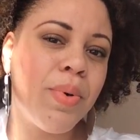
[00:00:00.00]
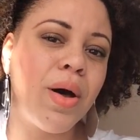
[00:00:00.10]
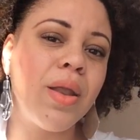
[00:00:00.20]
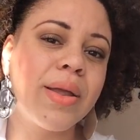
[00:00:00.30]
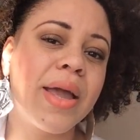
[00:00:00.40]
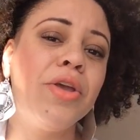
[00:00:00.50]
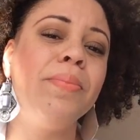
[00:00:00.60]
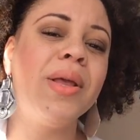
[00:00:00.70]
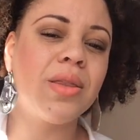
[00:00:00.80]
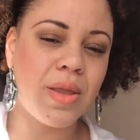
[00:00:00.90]
but can you
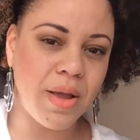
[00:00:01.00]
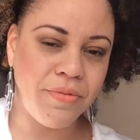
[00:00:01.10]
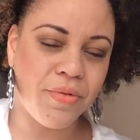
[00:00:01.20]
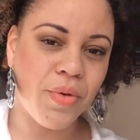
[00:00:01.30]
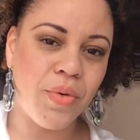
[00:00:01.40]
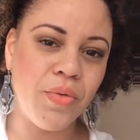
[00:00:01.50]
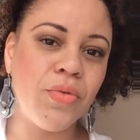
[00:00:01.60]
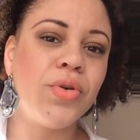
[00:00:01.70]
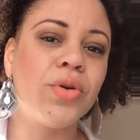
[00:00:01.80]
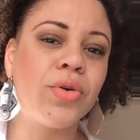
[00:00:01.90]
be thankful
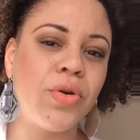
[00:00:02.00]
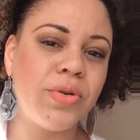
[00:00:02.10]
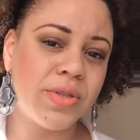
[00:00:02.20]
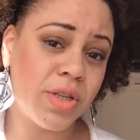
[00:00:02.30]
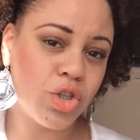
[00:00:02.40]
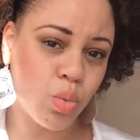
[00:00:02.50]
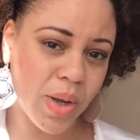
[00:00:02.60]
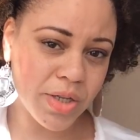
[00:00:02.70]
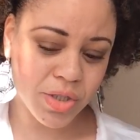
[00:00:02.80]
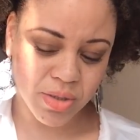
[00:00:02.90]
for your current
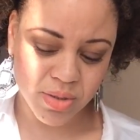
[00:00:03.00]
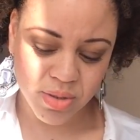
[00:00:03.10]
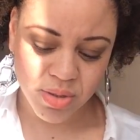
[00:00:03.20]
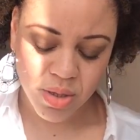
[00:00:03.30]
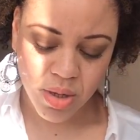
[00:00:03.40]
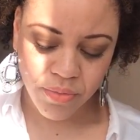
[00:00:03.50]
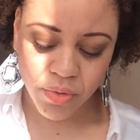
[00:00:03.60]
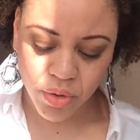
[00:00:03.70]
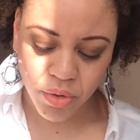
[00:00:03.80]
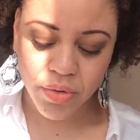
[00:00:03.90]
situations,
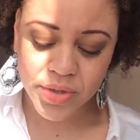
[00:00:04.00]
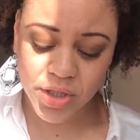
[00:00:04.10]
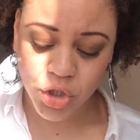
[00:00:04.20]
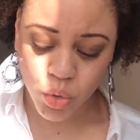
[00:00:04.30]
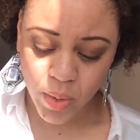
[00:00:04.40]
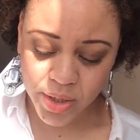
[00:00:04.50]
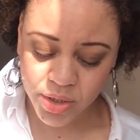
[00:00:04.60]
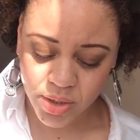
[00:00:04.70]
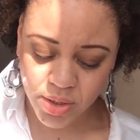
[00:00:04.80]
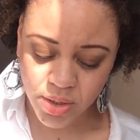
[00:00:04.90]
for your current
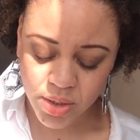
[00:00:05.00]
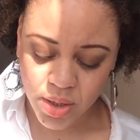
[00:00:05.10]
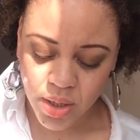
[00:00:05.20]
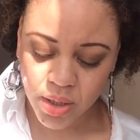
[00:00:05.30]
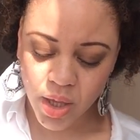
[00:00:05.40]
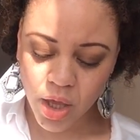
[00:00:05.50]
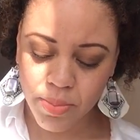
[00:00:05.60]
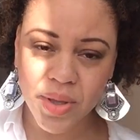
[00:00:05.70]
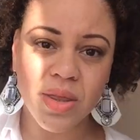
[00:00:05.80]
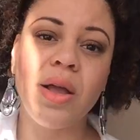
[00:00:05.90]
situation? Can you
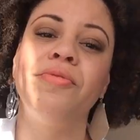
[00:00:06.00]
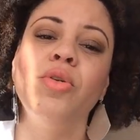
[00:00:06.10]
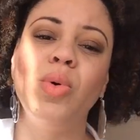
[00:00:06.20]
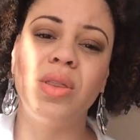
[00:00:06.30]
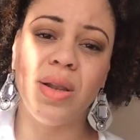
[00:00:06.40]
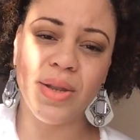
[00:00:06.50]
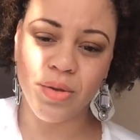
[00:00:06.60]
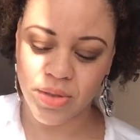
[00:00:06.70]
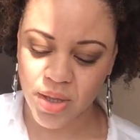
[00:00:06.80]
be thankful with the little